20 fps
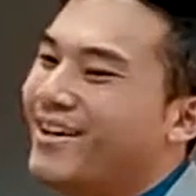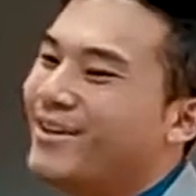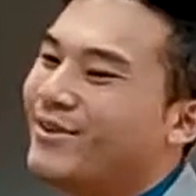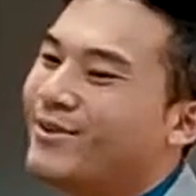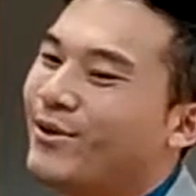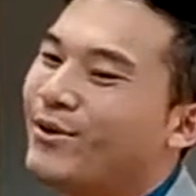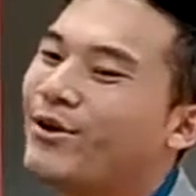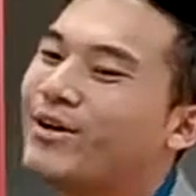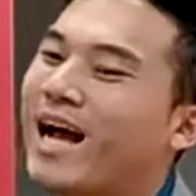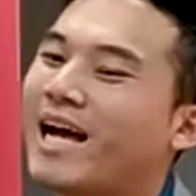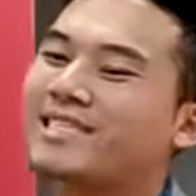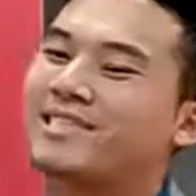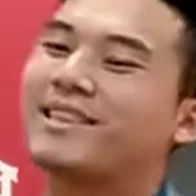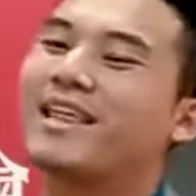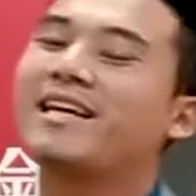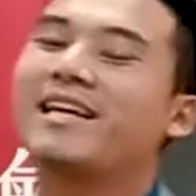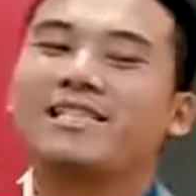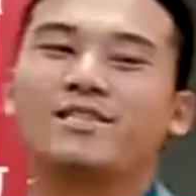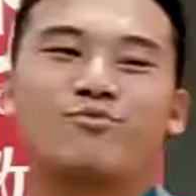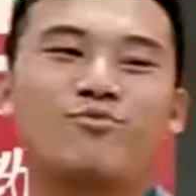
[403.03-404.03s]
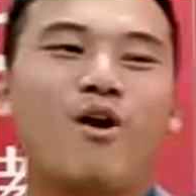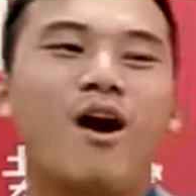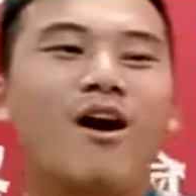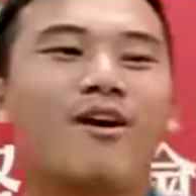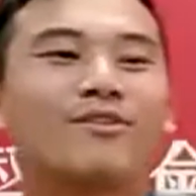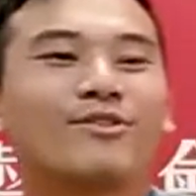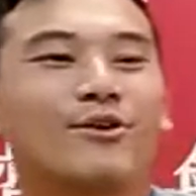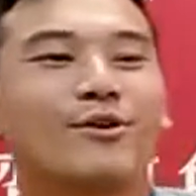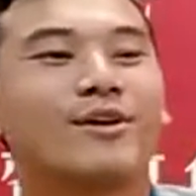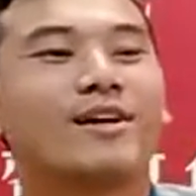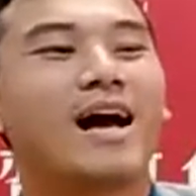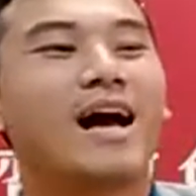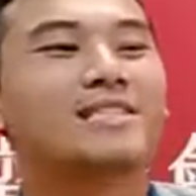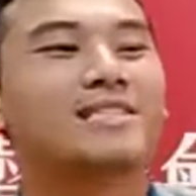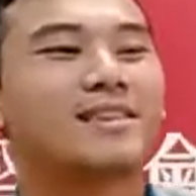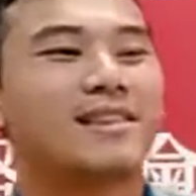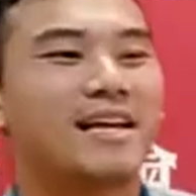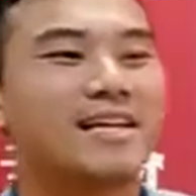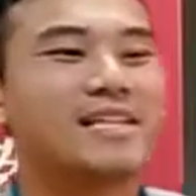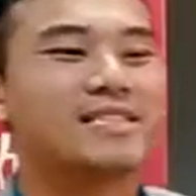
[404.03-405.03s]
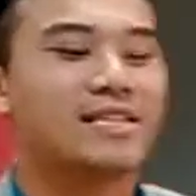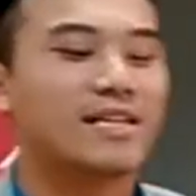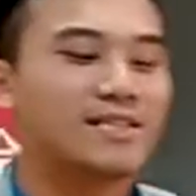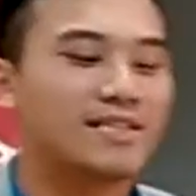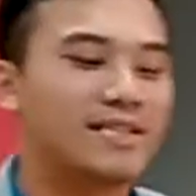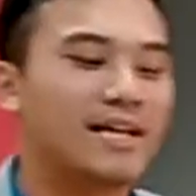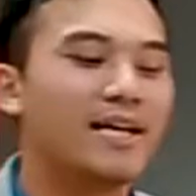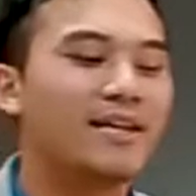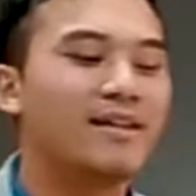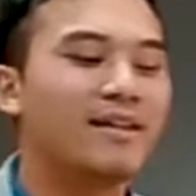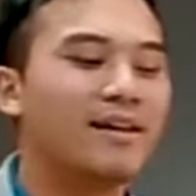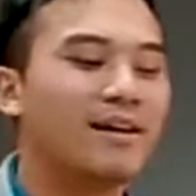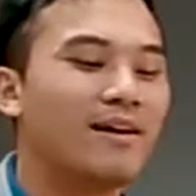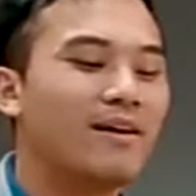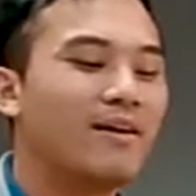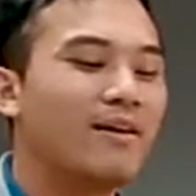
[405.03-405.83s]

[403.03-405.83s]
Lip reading: Do you guys think it's wrong? Do you guys think it's a sin?